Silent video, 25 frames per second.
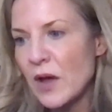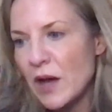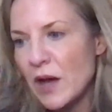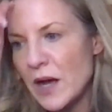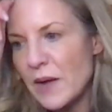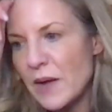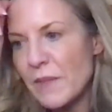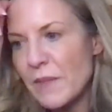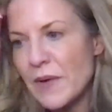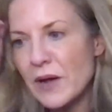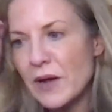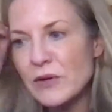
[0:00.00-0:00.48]

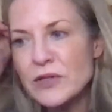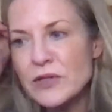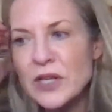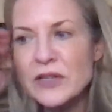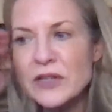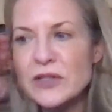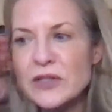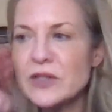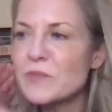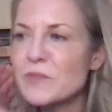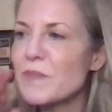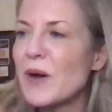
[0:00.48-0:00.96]
I'll
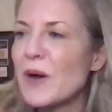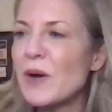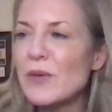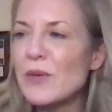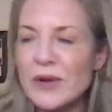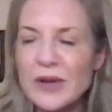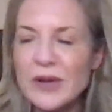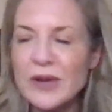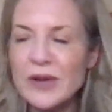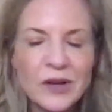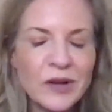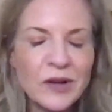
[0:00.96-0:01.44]
also just
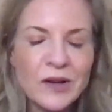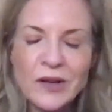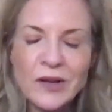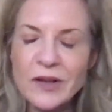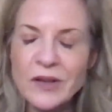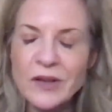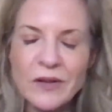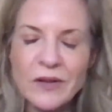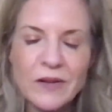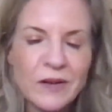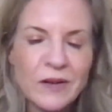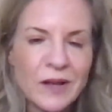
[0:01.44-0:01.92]
bulk
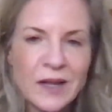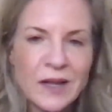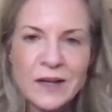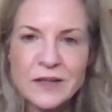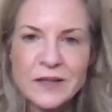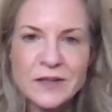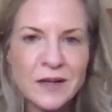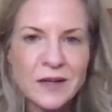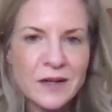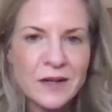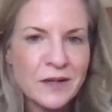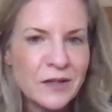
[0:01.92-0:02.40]
cook,
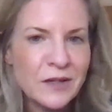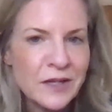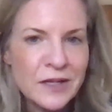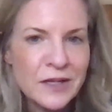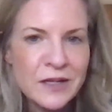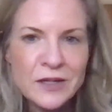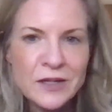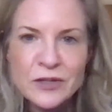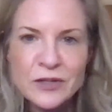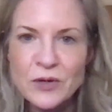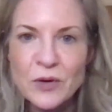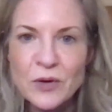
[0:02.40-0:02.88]
like
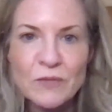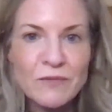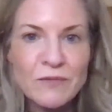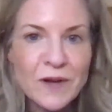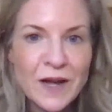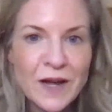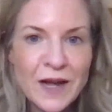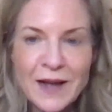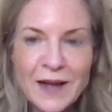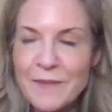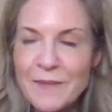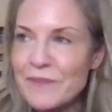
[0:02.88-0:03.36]
lasagnas
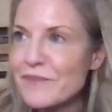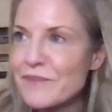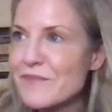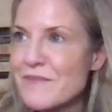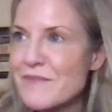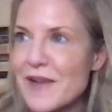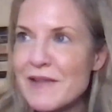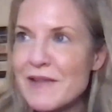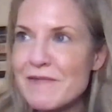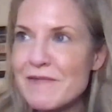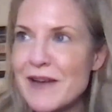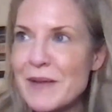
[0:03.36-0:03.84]
or
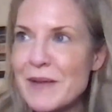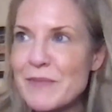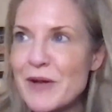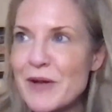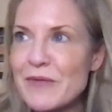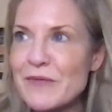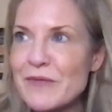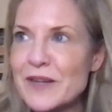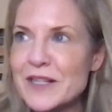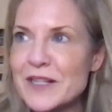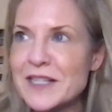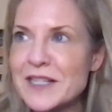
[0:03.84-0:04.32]
my
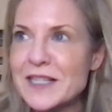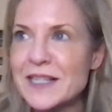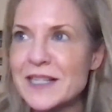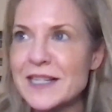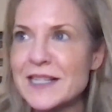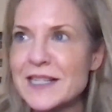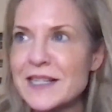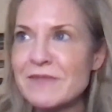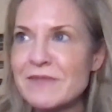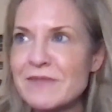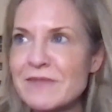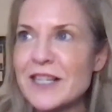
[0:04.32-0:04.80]
rainbow fritters I
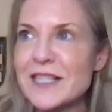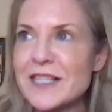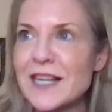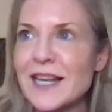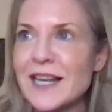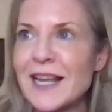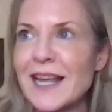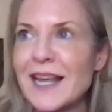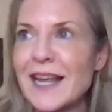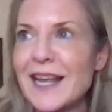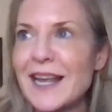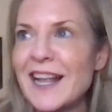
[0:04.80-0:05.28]
did
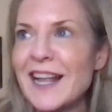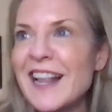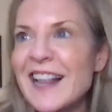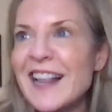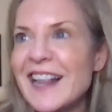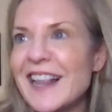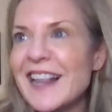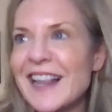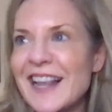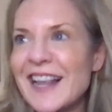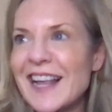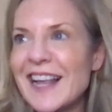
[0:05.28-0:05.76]
recently.
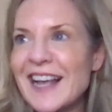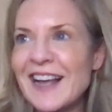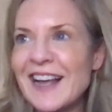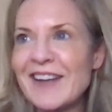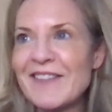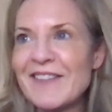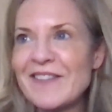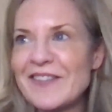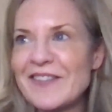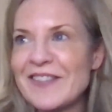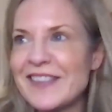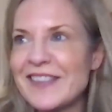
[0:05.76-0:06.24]

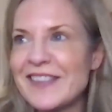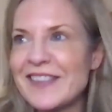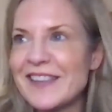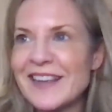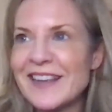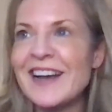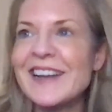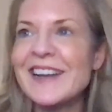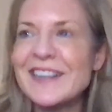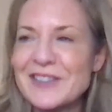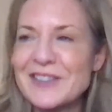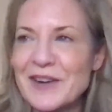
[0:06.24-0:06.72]
I
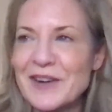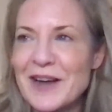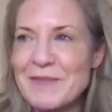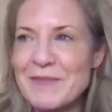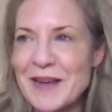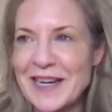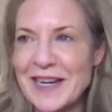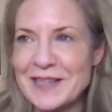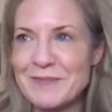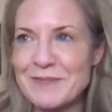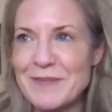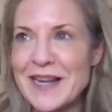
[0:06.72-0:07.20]
try and
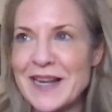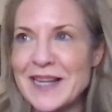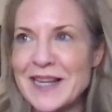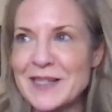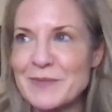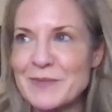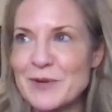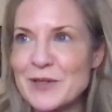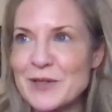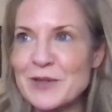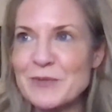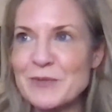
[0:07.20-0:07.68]
make as many
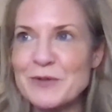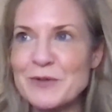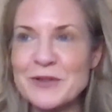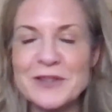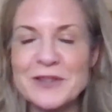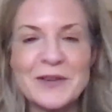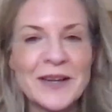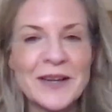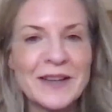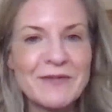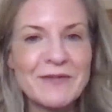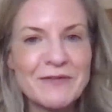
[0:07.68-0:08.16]
as possible
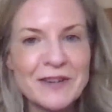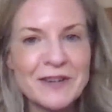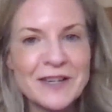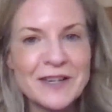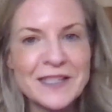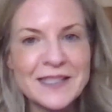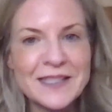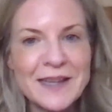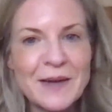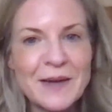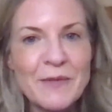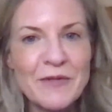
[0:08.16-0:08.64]
so I can
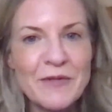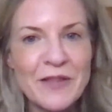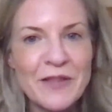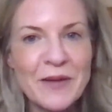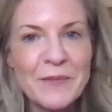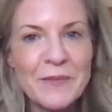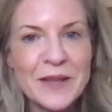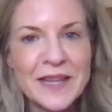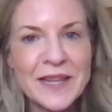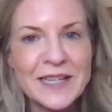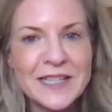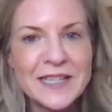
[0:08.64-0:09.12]
freeze some of
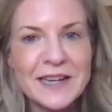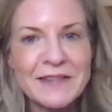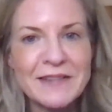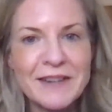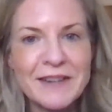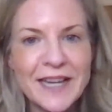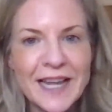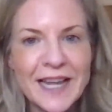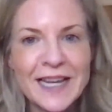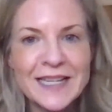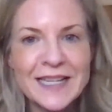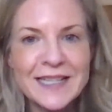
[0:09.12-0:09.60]
them, but they
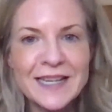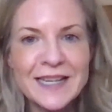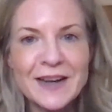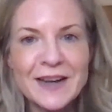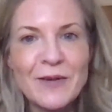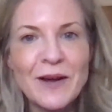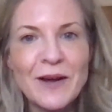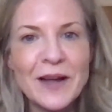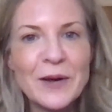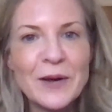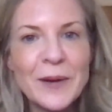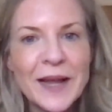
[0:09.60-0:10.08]
generally get eaten
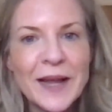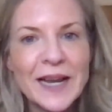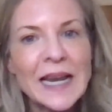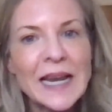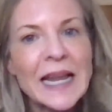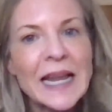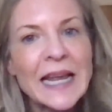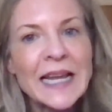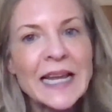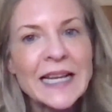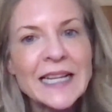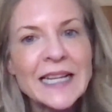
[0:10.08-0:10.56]
quite
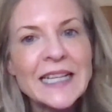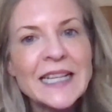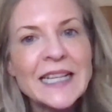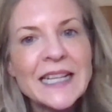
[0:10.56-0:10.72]
quickly.